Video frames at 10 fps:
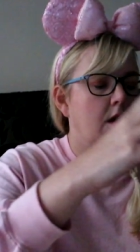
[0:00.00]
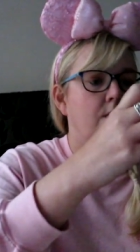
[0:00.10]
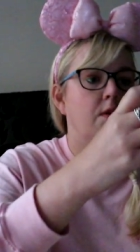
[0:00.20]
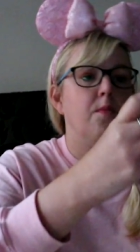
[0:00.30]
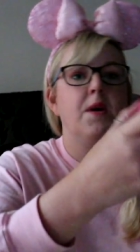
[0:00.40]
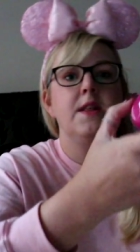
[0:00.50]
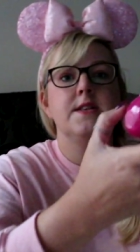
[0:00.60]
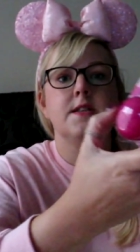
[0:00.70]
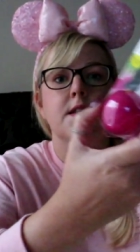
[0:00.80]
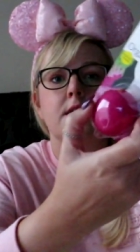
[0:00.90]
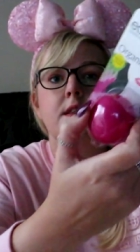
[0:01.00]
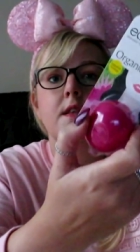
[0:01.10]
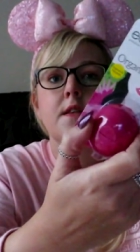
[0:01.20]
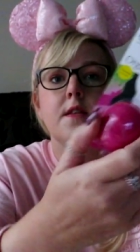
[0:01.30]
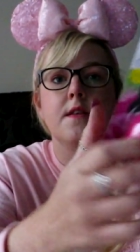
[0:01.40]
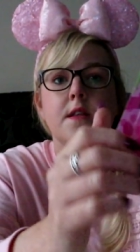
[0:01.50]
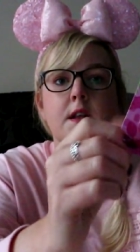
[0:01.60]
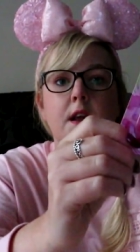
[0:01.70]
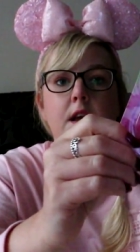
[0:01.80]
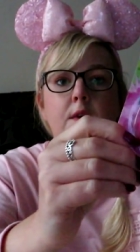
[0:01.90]
oh I'll put this this is
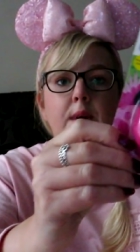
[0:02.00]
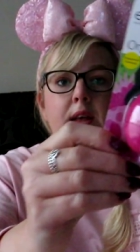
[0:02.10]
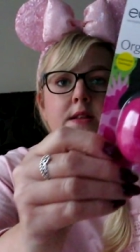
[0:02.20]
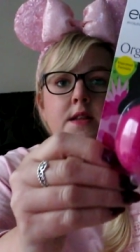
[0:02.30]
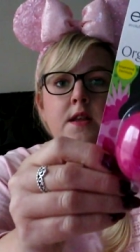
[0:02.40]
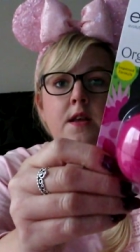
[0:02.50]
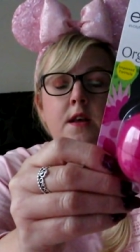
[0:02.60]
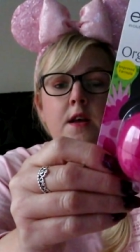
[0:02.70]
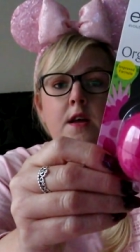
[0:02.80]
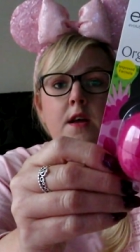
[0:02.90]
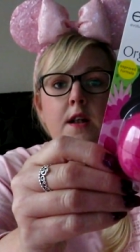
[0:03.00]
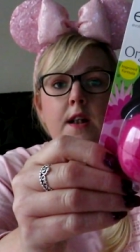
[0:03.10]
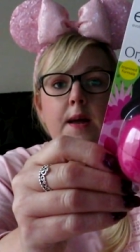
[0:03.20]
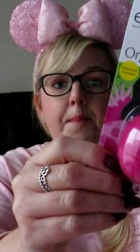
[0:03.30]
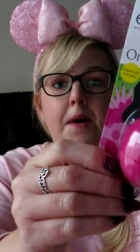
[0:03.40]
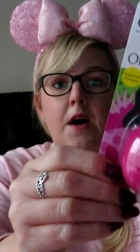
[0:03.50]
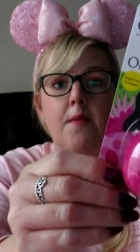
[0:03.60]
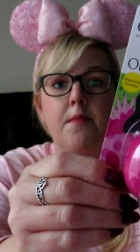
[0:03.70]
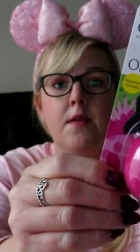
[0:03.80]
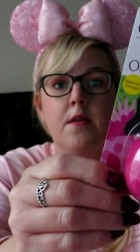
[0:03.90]
an EOS lip
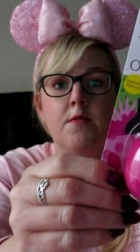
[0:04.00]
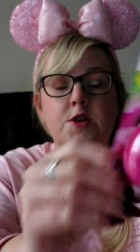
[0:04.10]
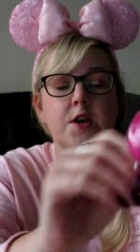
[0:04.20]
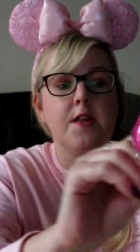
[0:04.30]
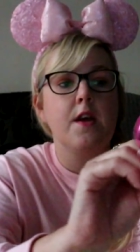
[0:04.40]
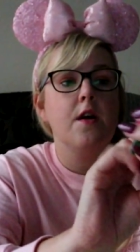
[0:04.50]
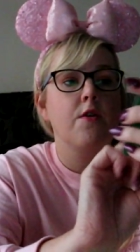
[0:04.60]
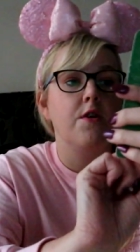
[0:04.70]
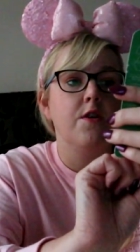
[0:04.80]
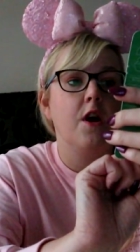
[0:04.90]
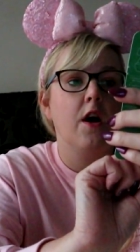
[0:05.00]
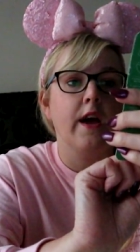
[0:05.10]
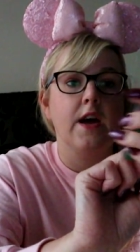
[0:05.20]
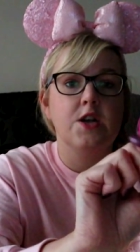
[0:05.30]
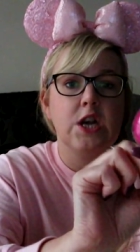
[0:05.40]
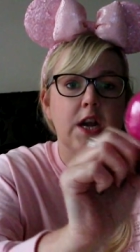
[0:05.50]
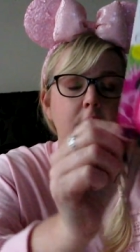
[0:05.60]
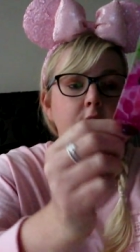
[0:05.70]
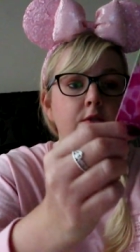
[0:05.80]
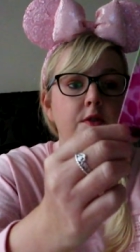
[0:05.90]
balm which I think I got in Target actually
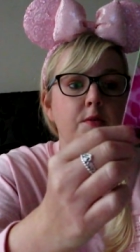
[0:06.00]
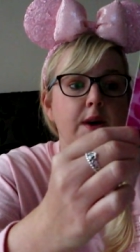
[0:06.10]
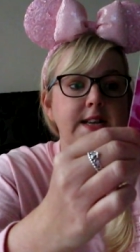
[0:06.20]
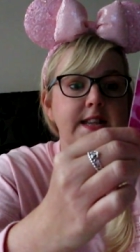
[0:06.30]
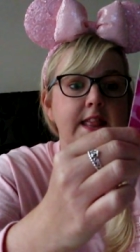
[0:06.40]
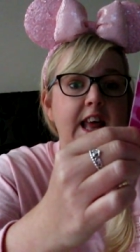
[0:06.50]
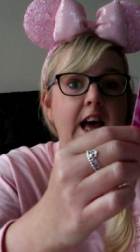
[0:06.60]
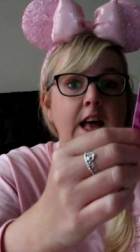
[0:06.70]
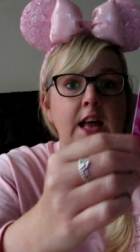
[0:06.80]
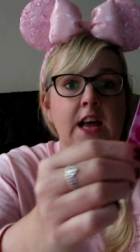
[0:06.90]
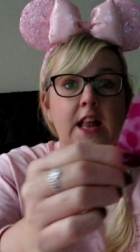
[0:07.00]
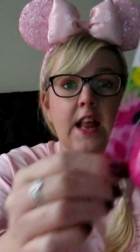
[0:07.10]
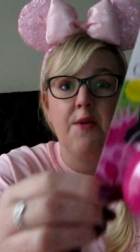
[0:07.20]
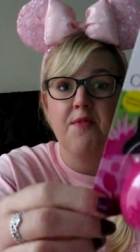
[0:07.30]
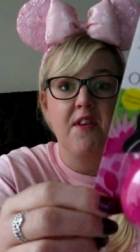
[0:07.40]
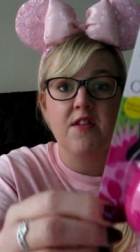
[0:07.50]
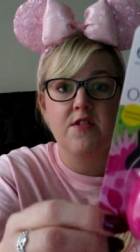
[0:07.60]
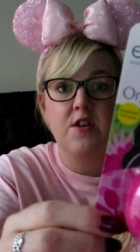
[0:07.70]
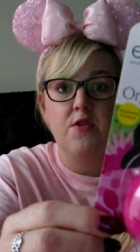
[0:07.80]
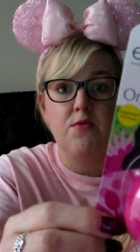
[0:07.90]
I don't know why it's in there that was like
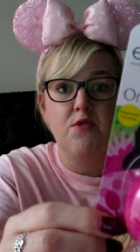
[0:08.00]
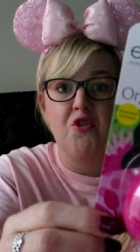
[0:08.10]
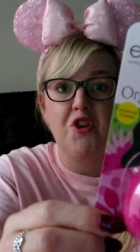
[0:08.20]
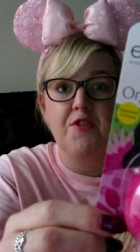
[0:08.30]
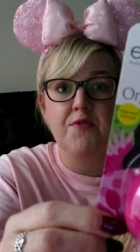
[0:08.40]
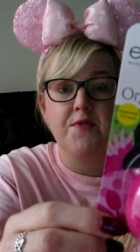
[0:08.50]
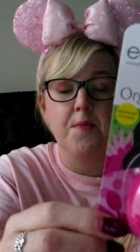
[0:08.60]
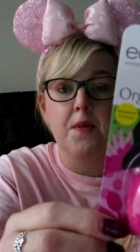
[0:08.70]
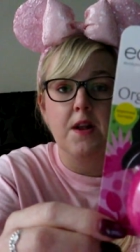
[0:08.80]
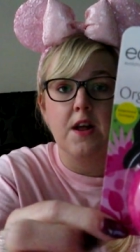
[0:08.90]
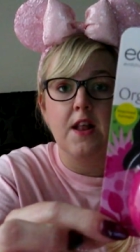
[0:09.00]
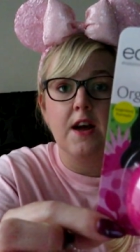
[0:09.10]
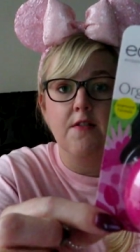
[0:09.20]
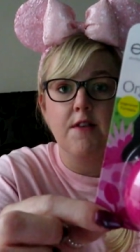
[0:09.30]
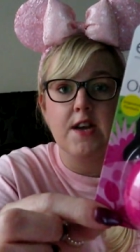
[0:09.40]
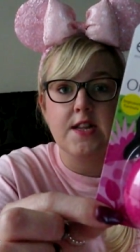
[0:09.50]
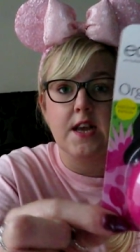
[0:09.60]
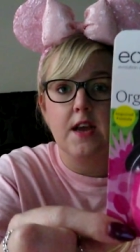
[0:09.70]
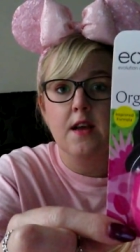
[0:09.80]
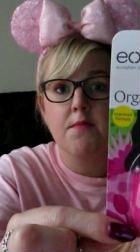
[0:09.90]
two dollars or something like that
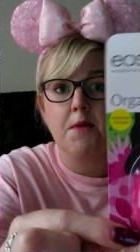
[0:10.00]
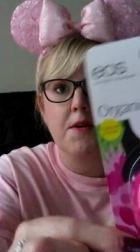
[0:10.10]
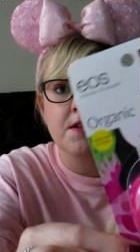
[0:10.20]
crazy whereas